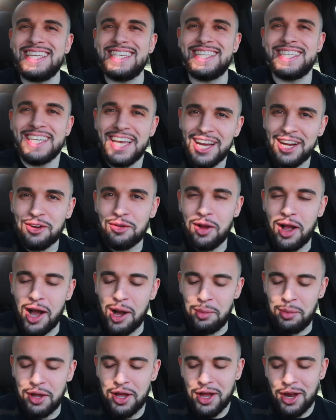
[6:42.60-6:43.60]

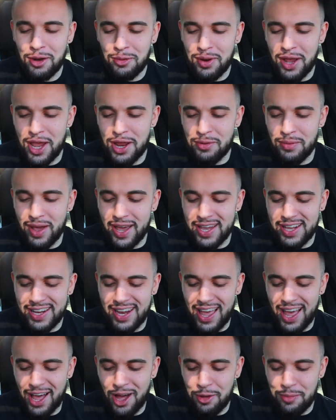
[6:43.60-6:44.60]
Zekrom raid right
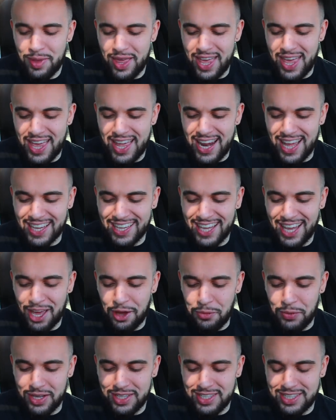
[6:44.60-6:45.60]
now, man. I
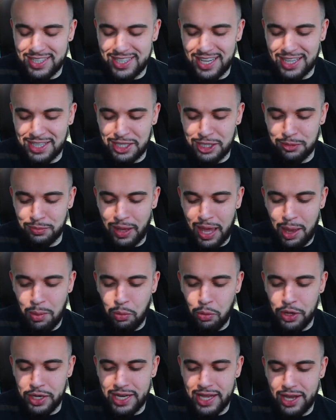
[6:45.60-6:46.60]
can't wait to take this bad
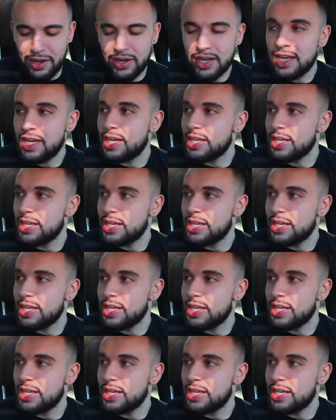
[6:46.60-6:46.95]
boy down.